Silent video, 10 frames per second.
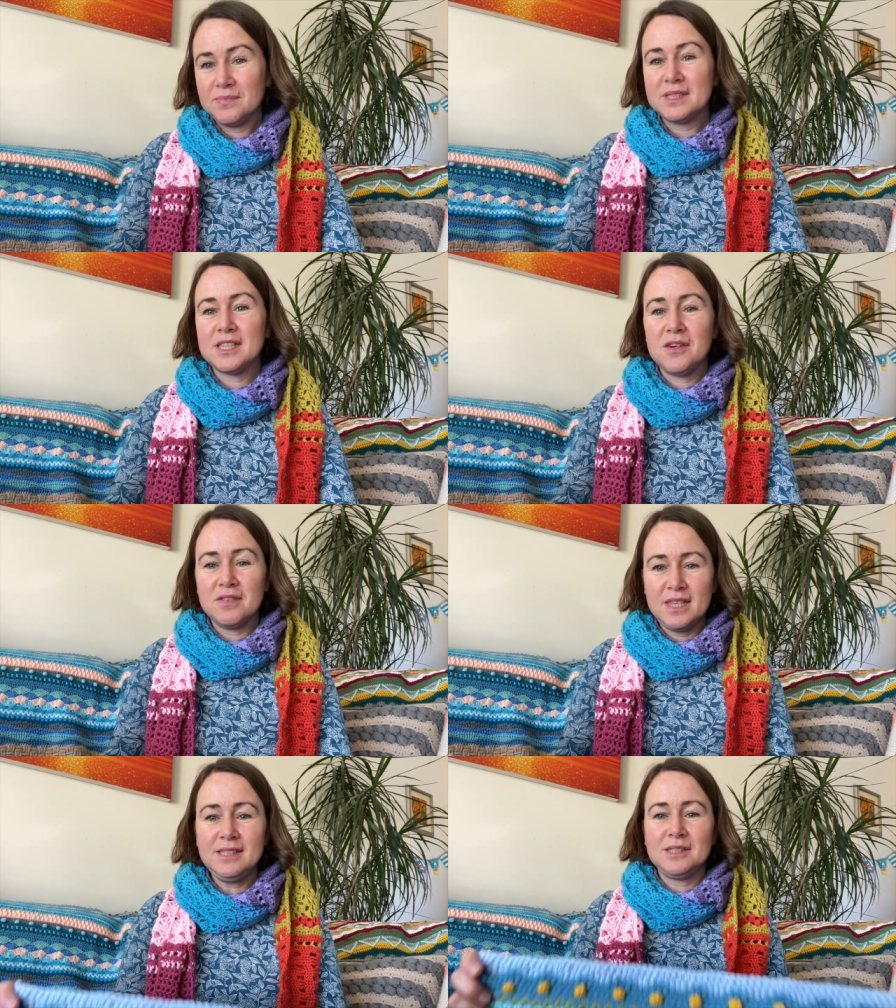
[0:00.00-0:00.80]
So
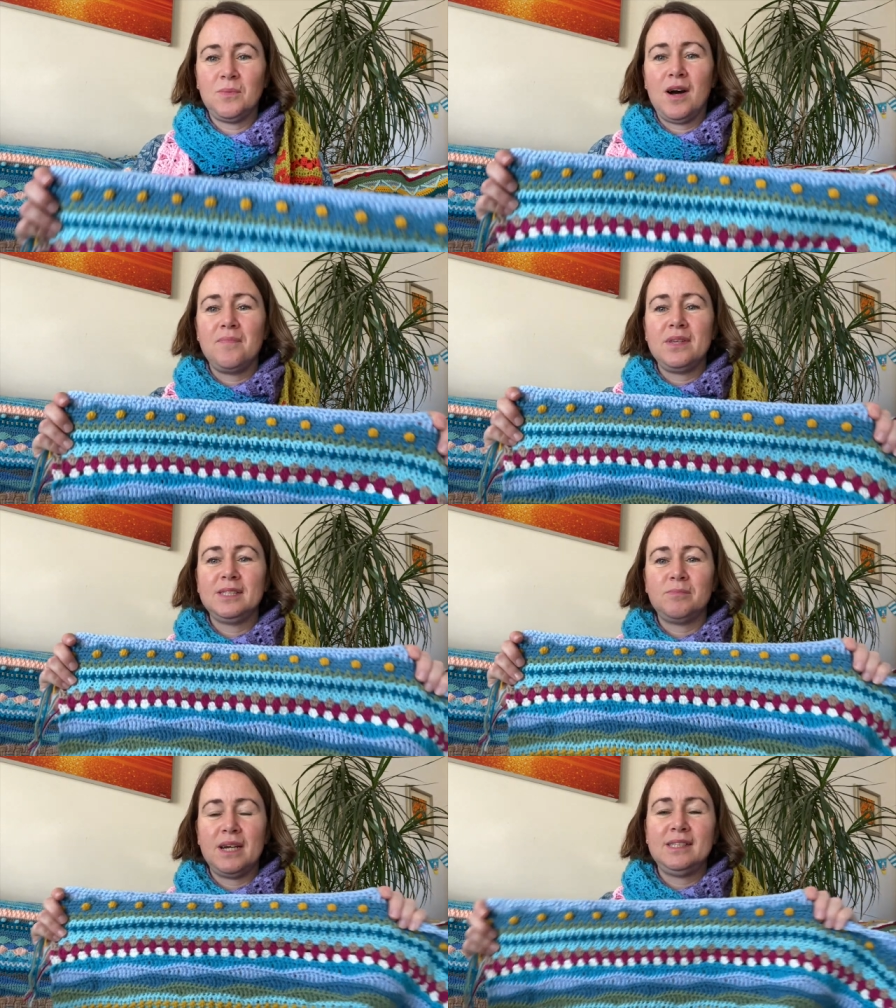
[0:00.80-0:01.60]
this one
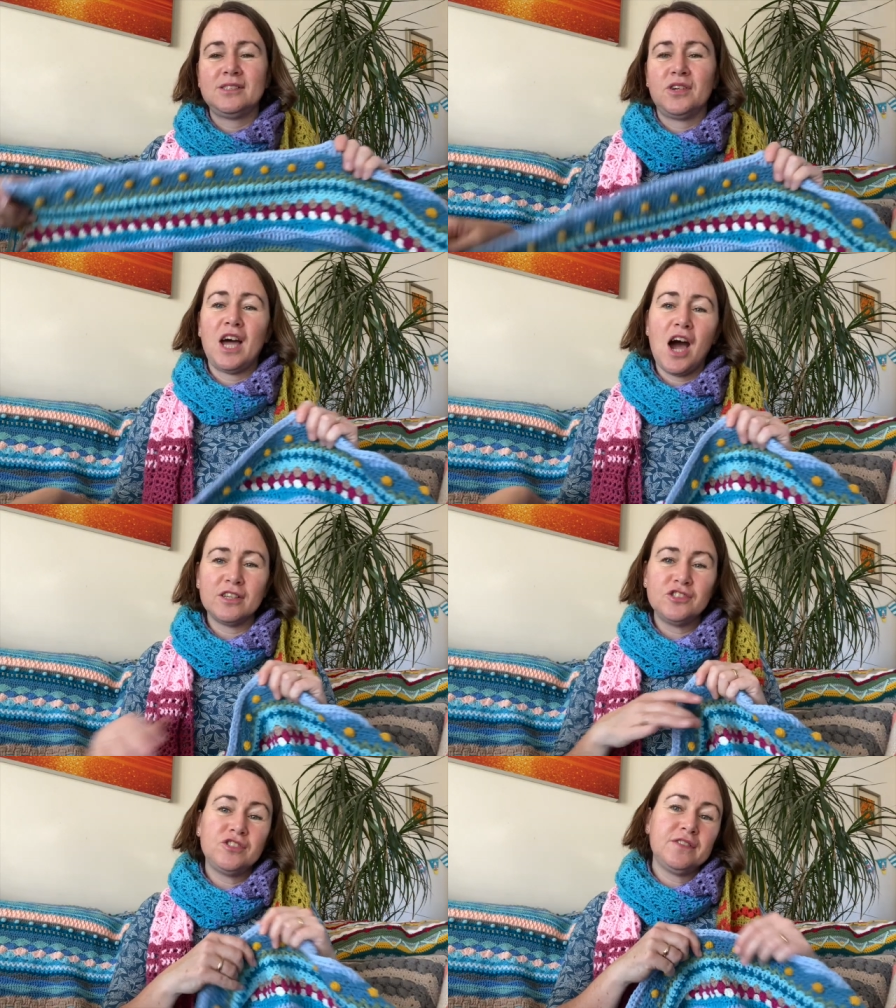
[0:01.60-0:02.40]
is based on
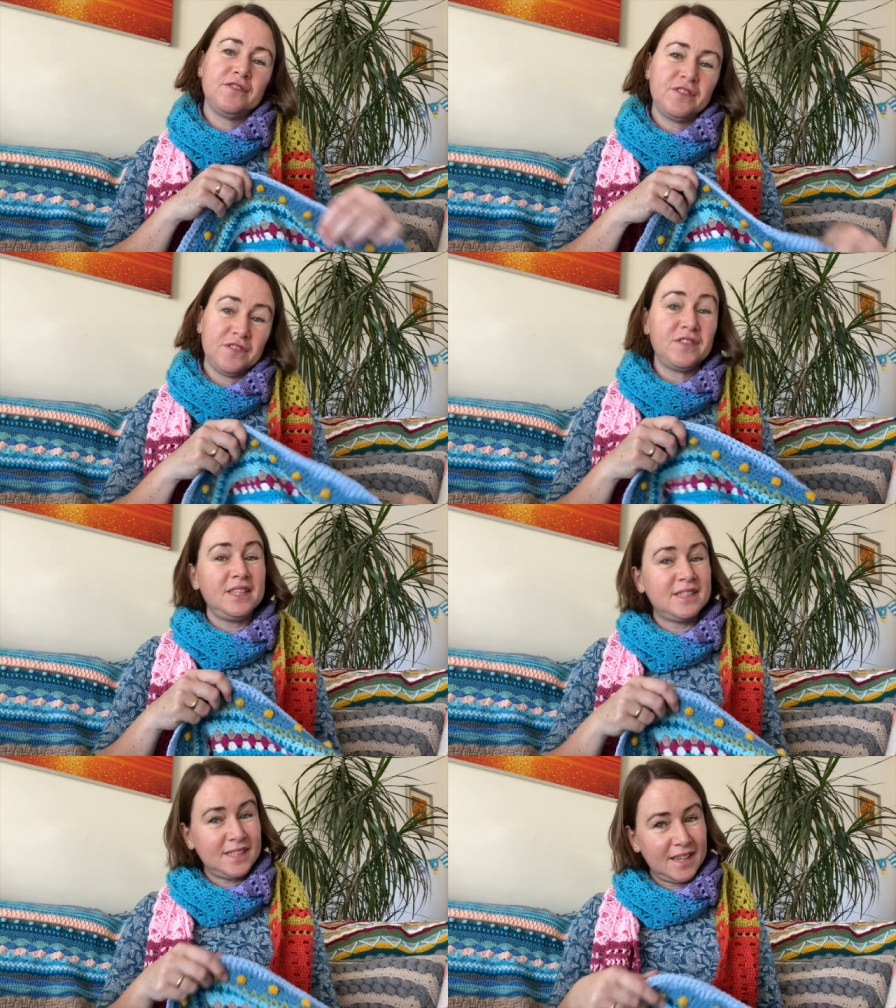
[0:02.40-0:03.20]

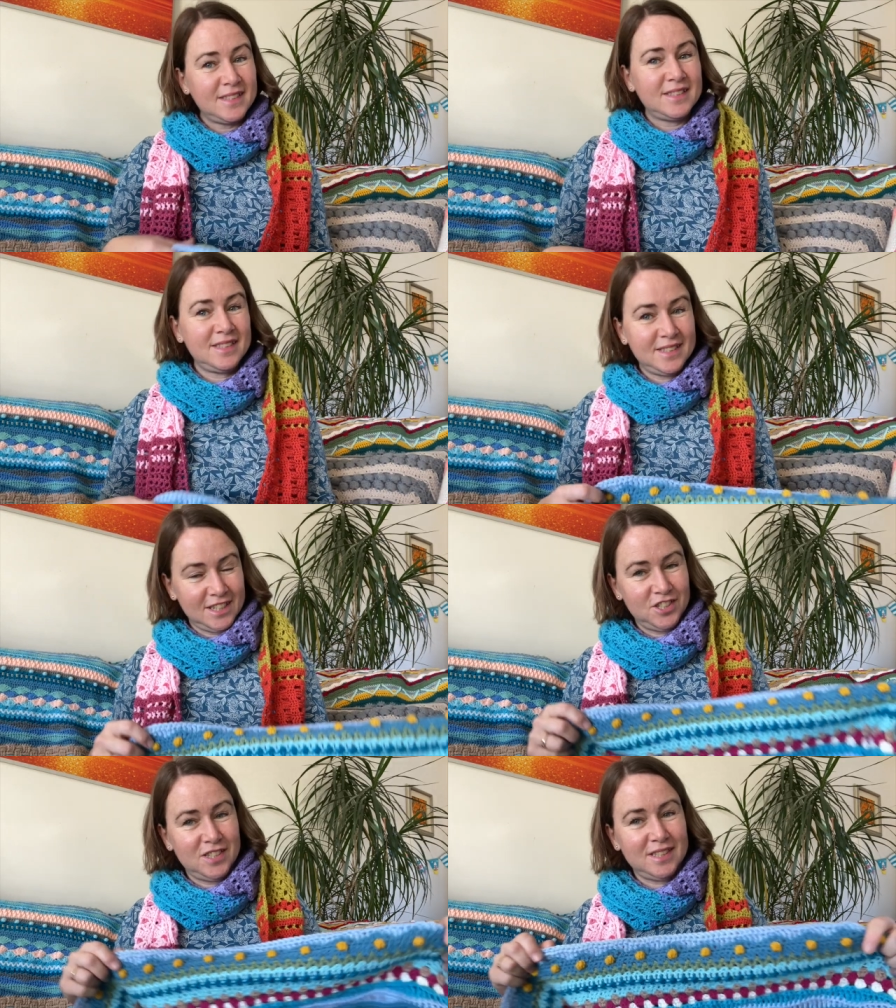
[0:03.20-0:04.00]
156
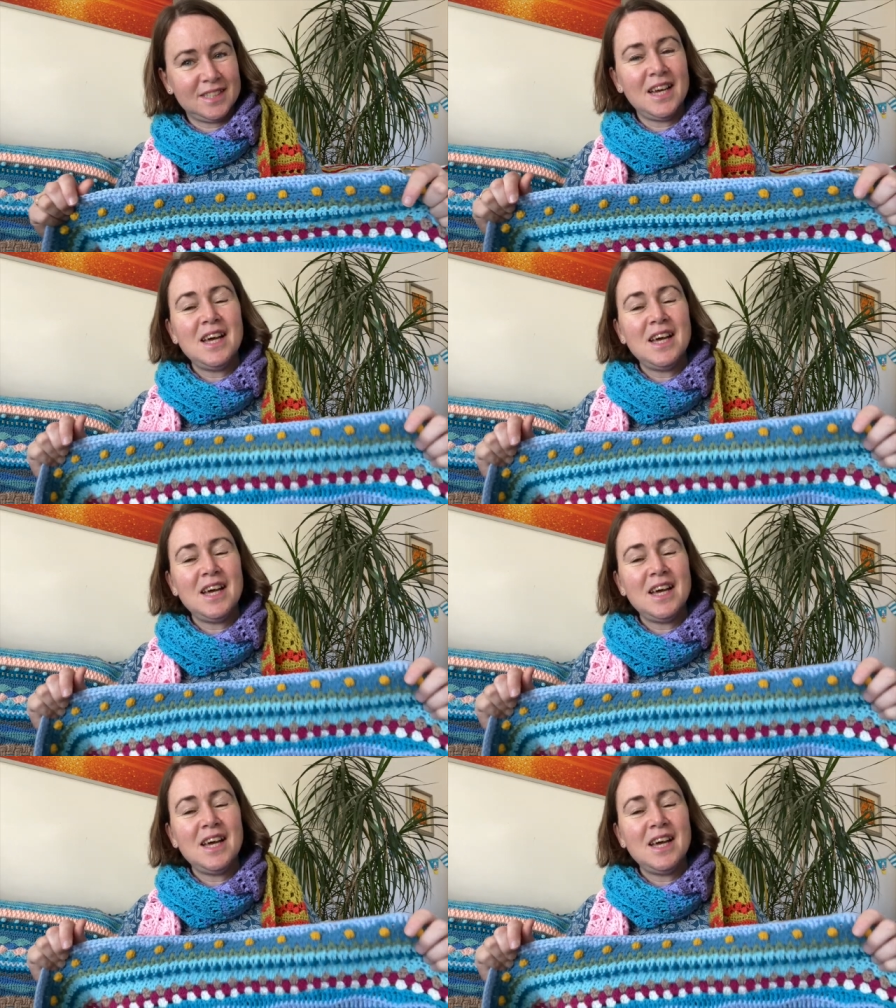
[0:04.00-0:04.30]
stitches.